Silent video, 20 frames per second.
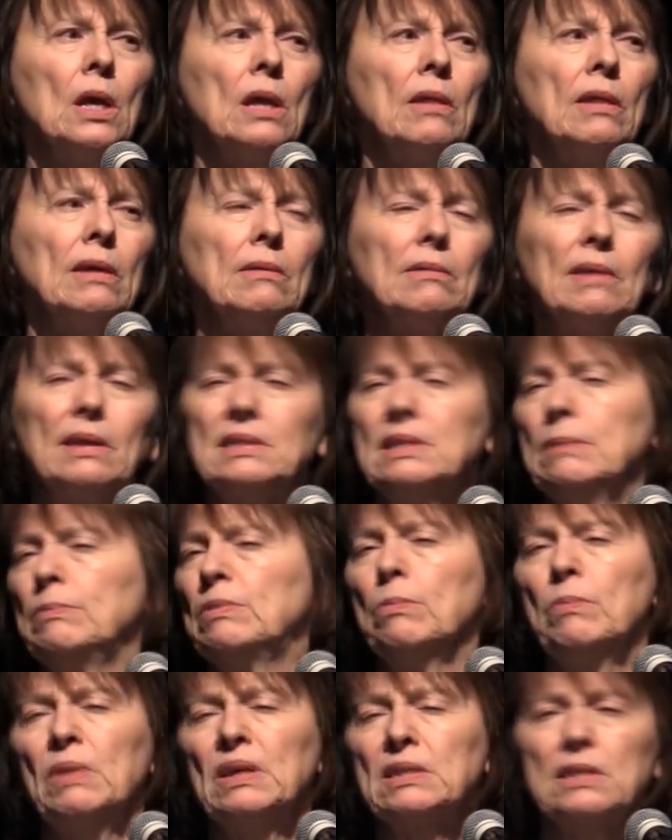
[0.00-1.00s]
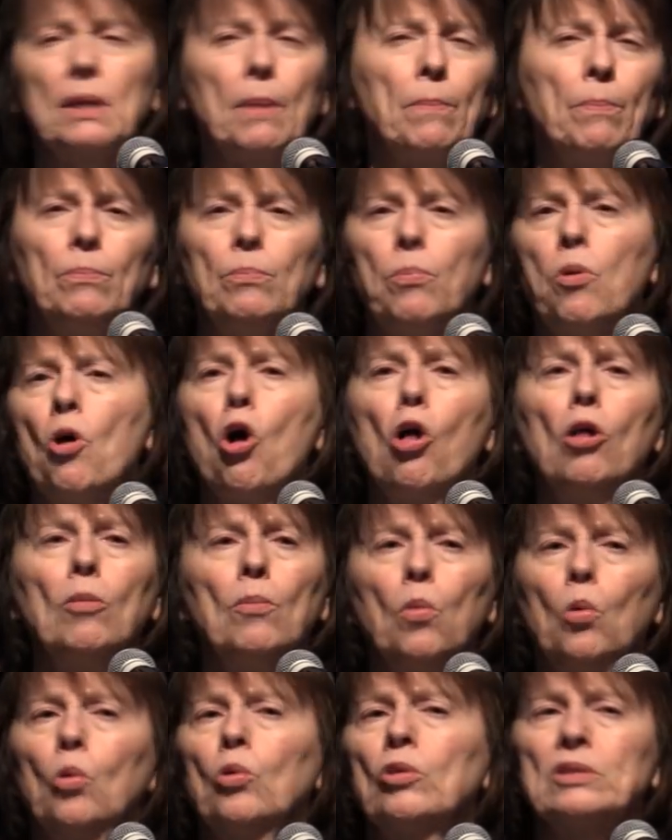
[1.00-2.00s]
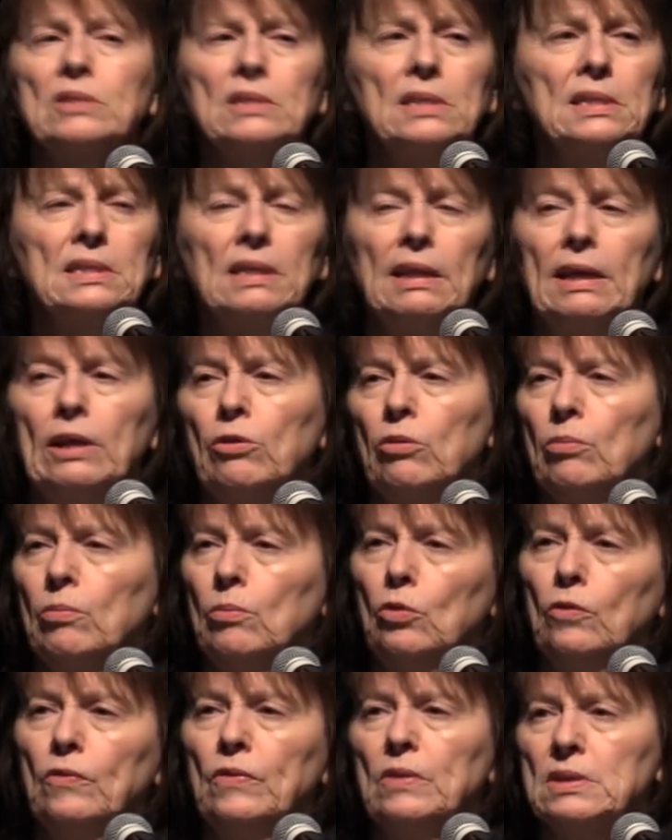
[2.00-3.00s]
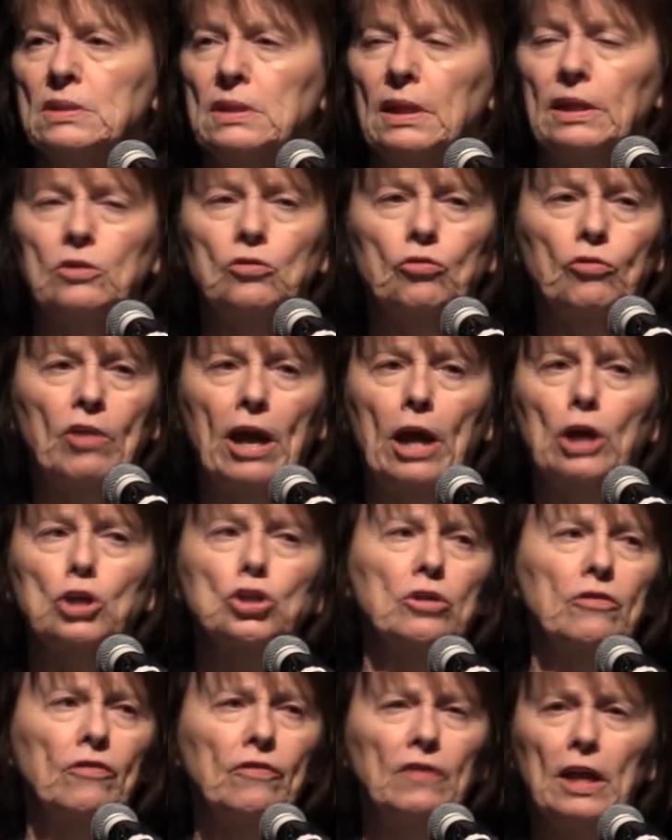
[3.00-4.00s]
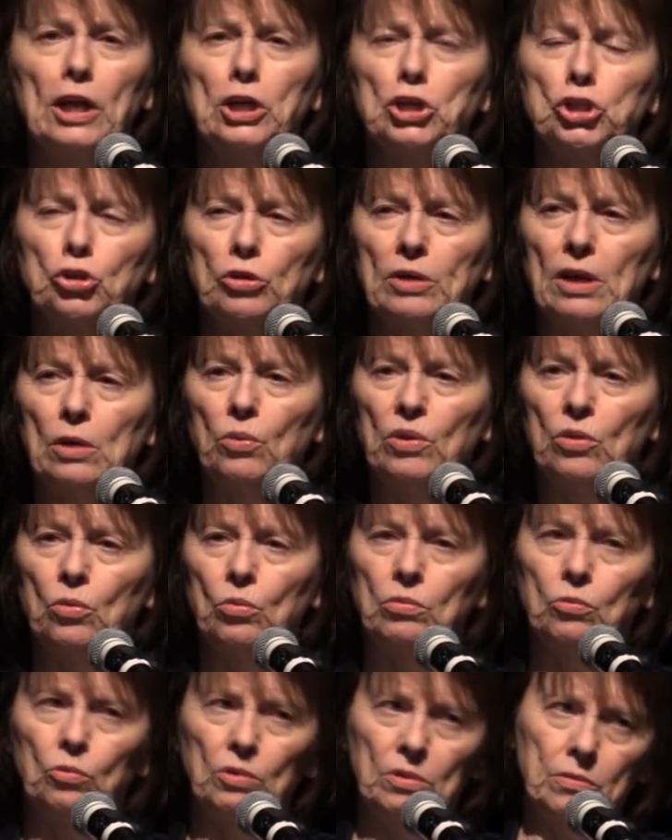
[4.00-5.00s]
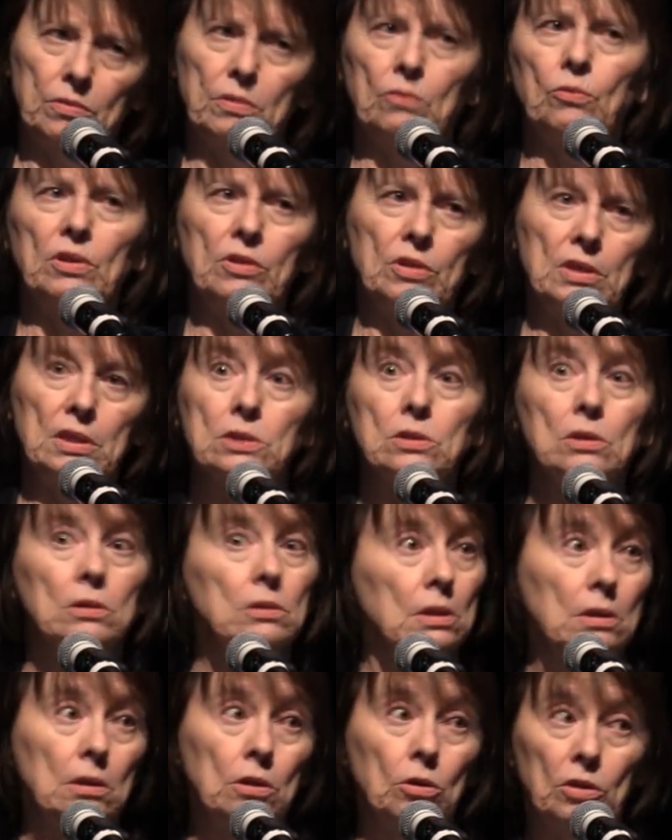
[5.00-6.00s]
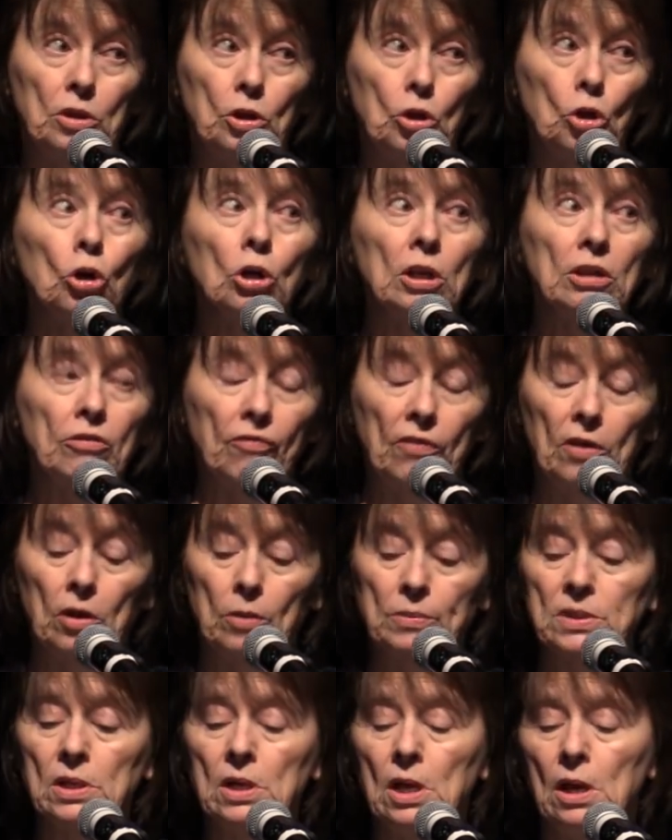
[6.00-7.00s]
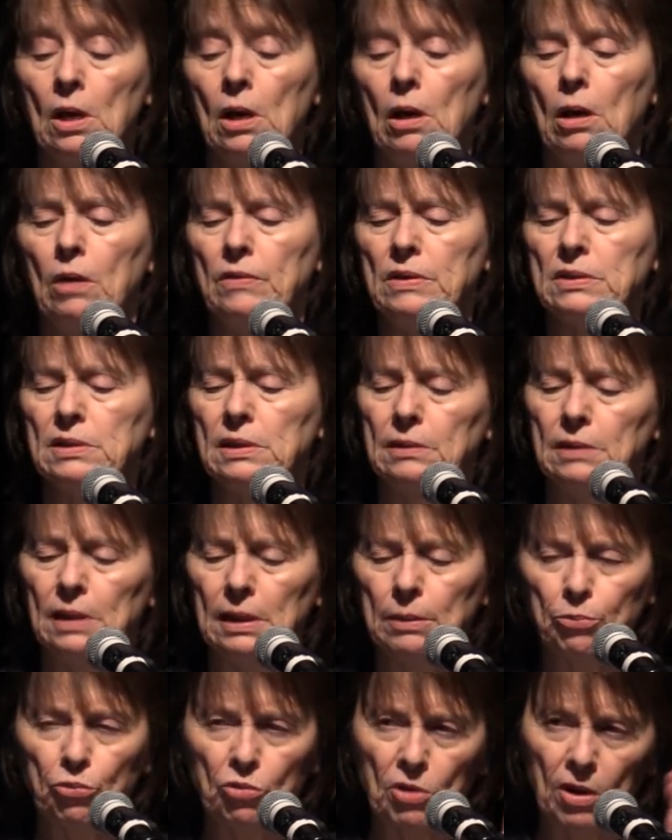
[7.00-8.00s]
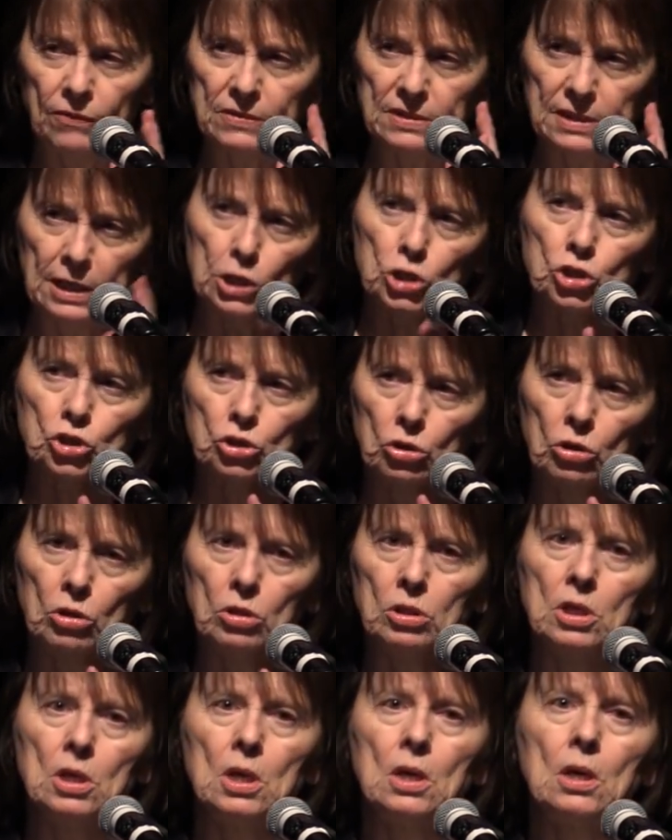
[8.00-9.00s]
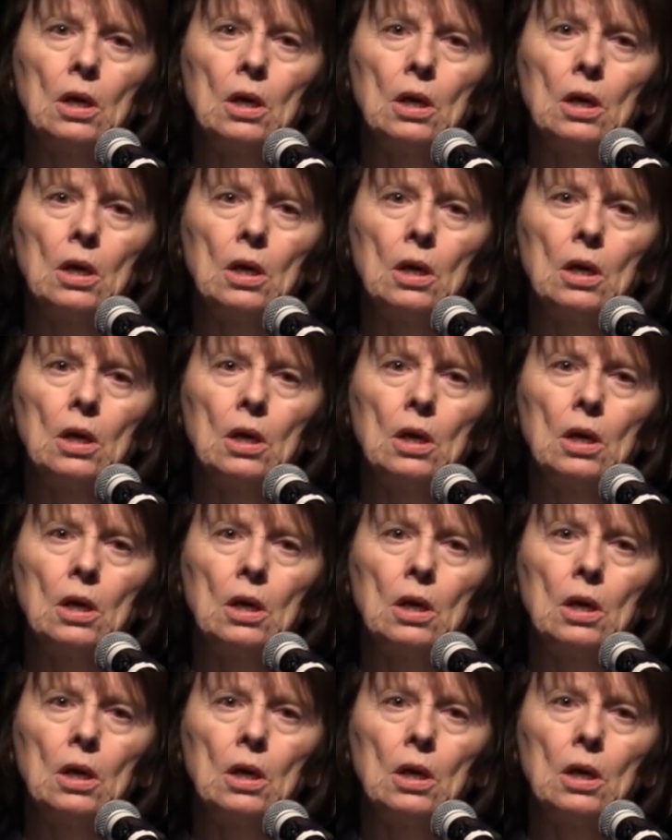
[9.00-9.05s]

They, they seem to mix up Paul Morrissey's later movies like Trash and Flesh, okay, with, with, with these, you know, the early films are these improvisational,